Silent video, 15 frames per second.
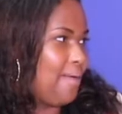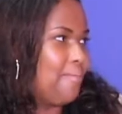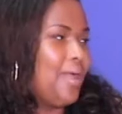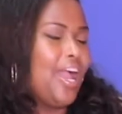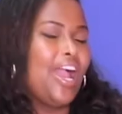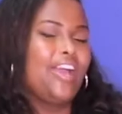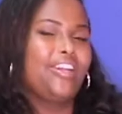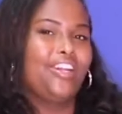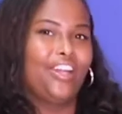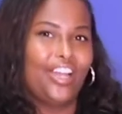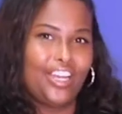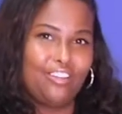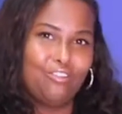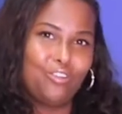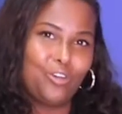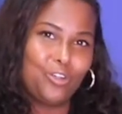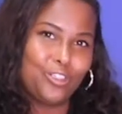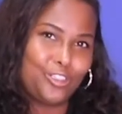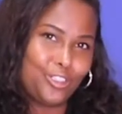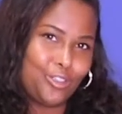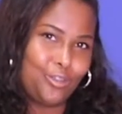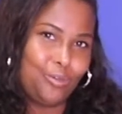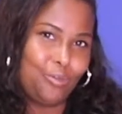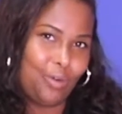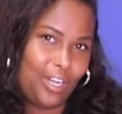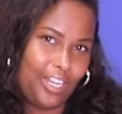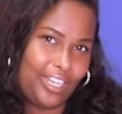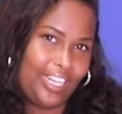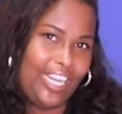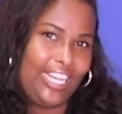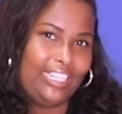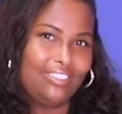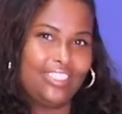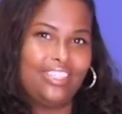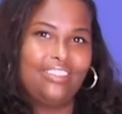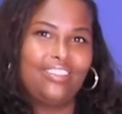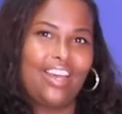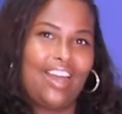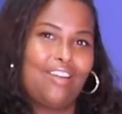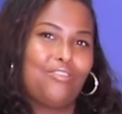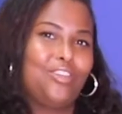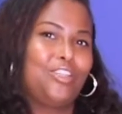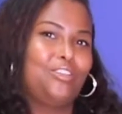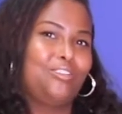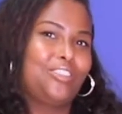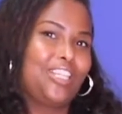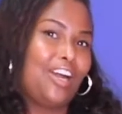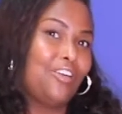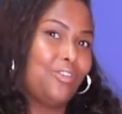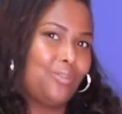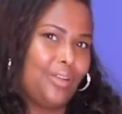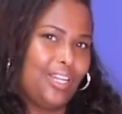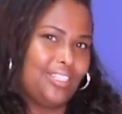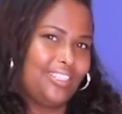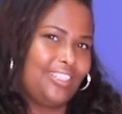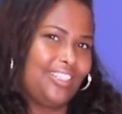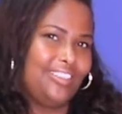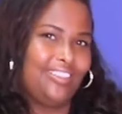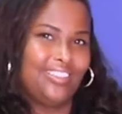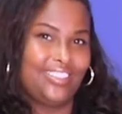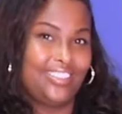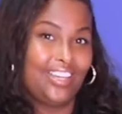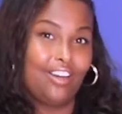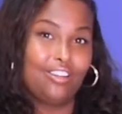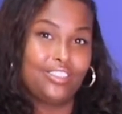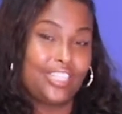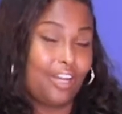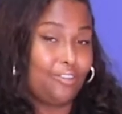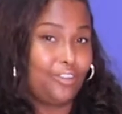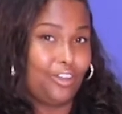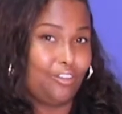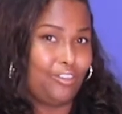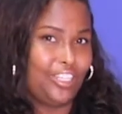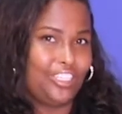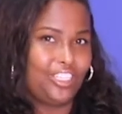Mm -hmm. at mm-hmm. 9421 18th Avenue Southwest in the Del South Delridge